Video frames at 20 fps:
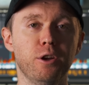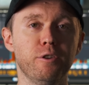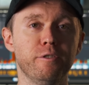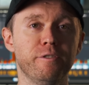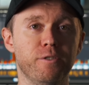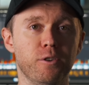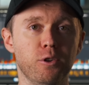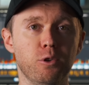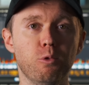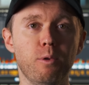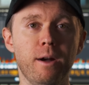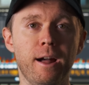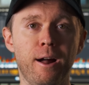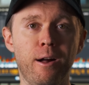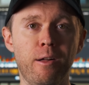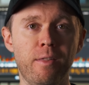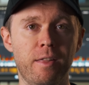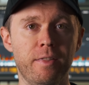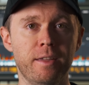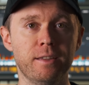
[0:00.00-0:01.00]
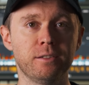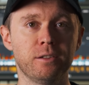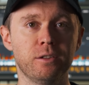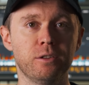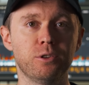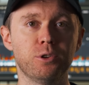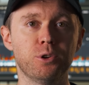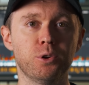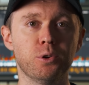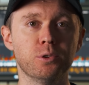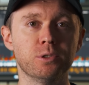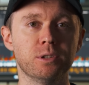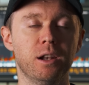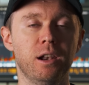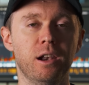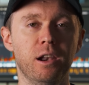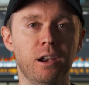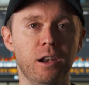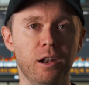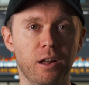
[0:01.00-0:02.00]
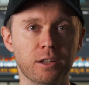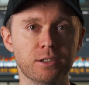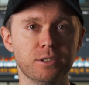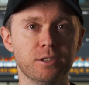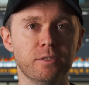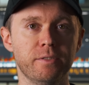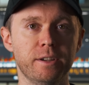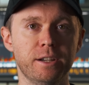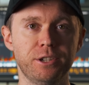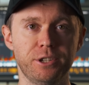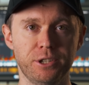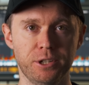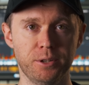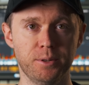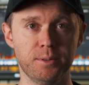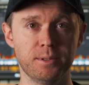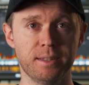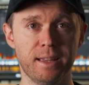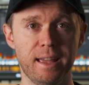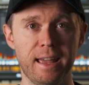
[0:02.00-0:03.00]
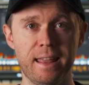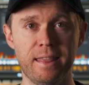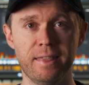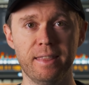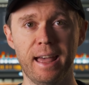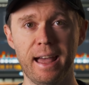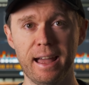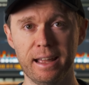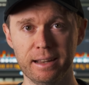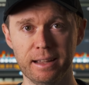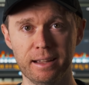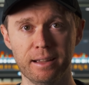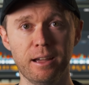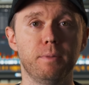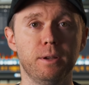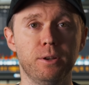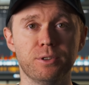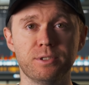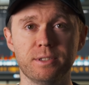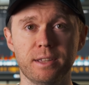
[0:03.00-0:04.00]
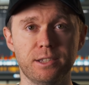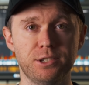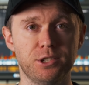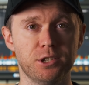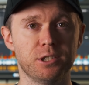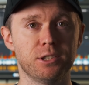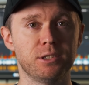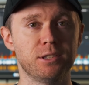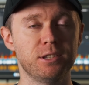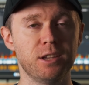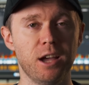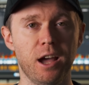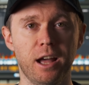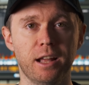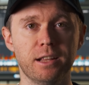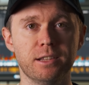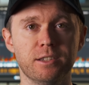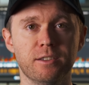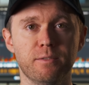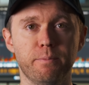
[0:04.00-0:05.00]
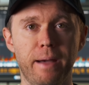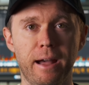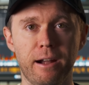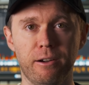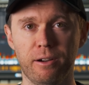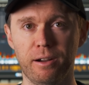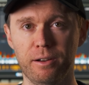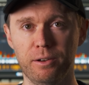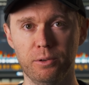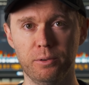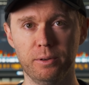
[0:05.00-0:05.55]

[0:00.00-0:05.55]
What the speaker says: know full well that this can cause a lot of issues in the edit, because there's just tons of background